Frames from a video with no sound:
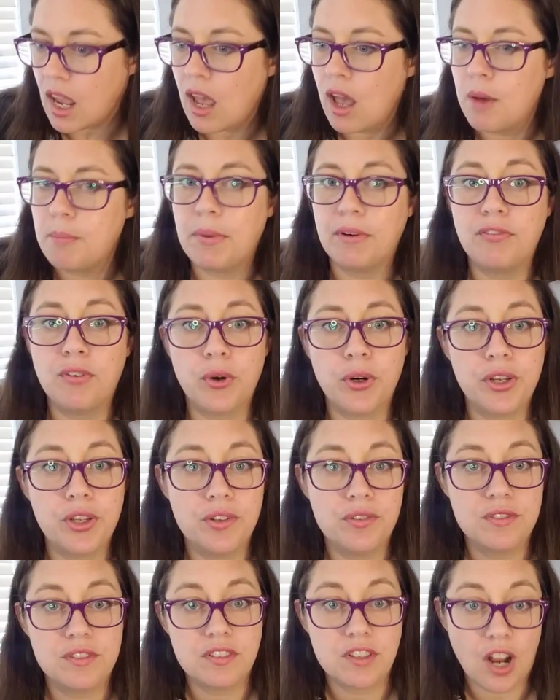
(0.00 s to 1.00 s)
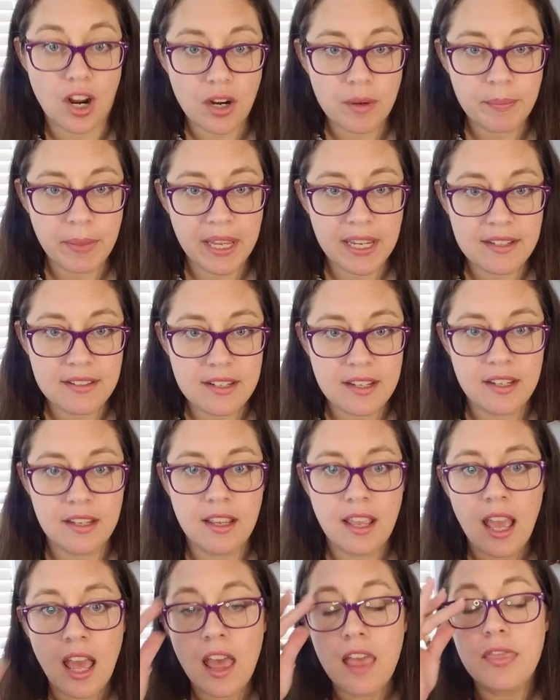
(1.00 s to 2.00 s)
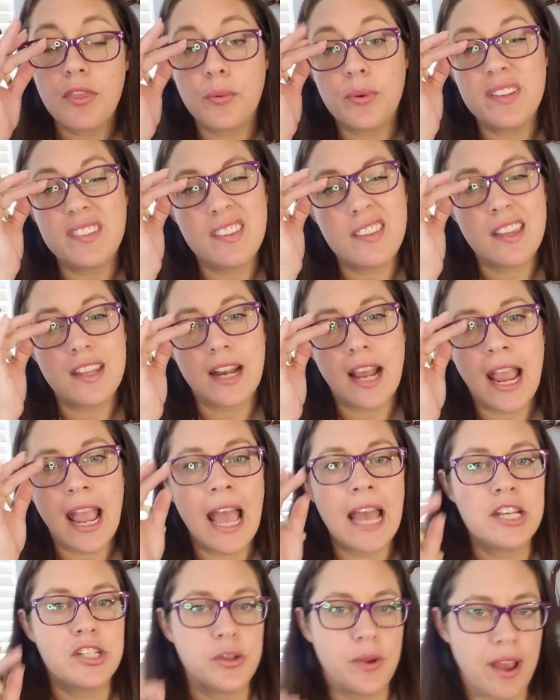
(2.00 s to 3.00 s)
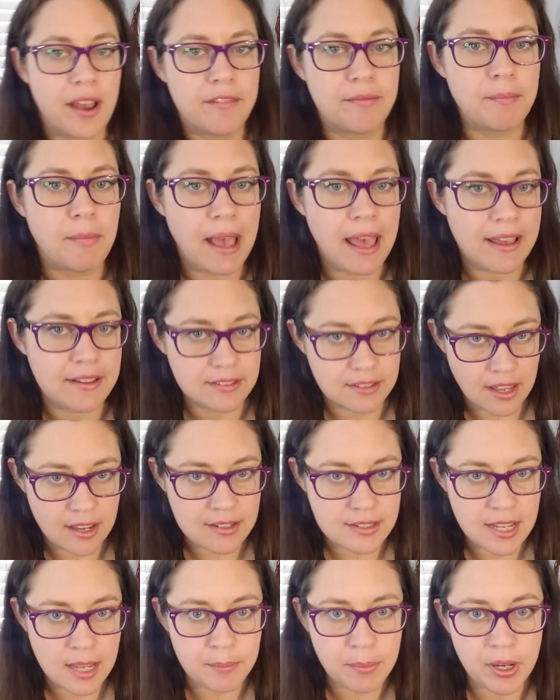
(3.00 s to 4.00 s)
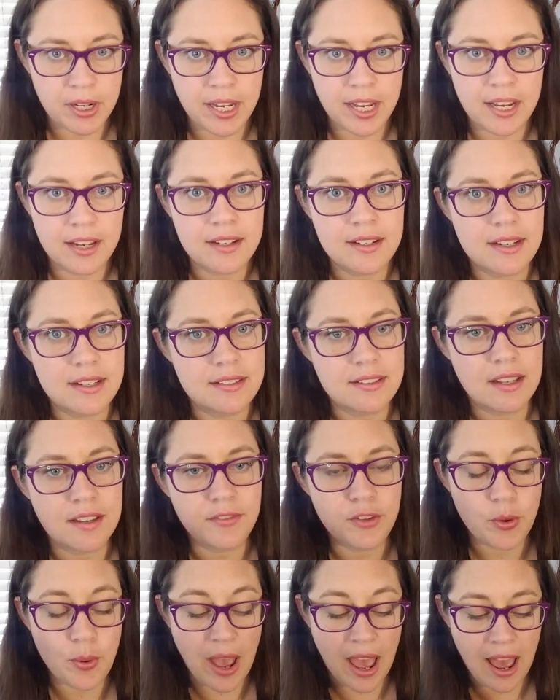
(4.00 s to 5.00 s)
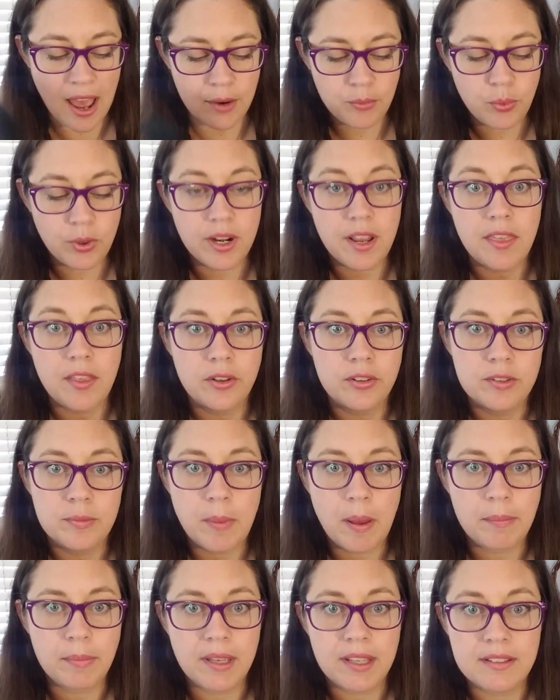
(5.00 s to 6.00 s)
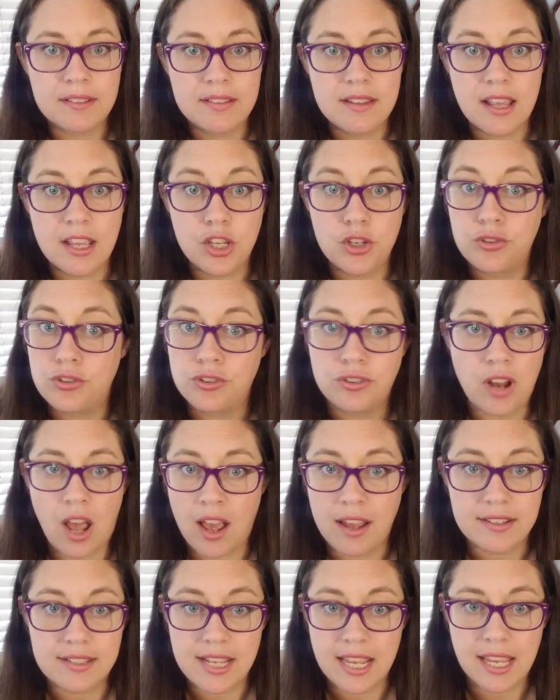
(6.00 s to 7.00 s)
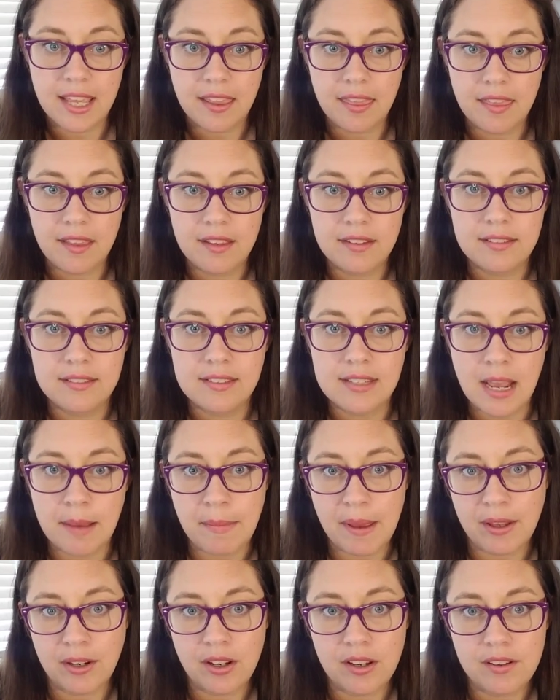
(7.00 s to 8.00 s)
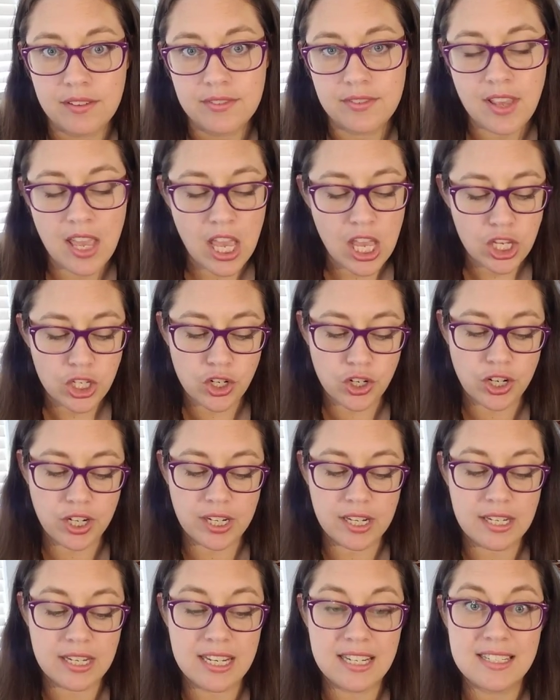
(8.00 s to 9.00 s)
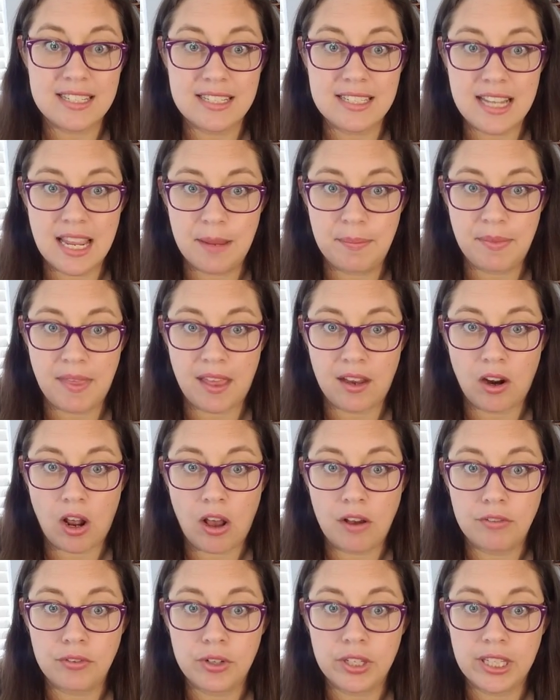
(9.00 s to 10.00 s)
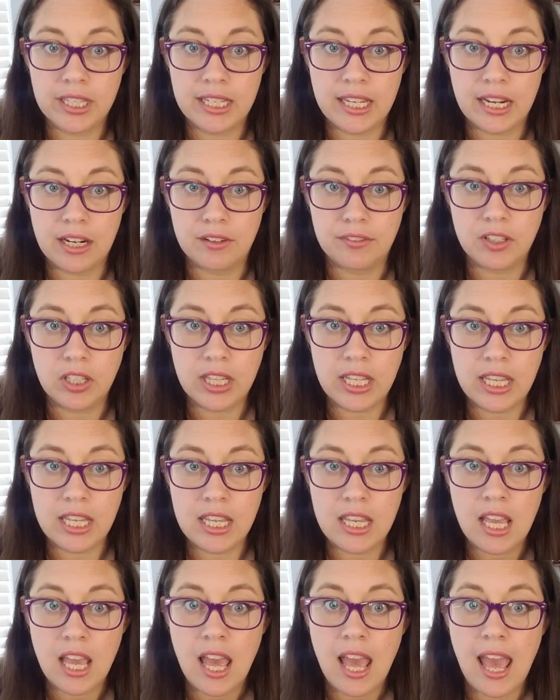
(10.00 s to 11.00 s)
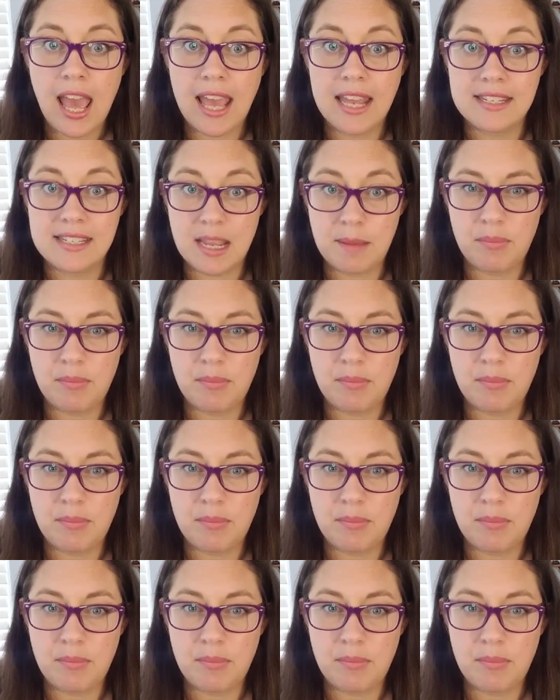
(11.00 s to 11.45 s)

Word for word: before you start painting, the reason that I had you have masking tape on hand is if you had one of those pumpkins that you do not take the stem out of, you're going to need to tape that off really carefully and tape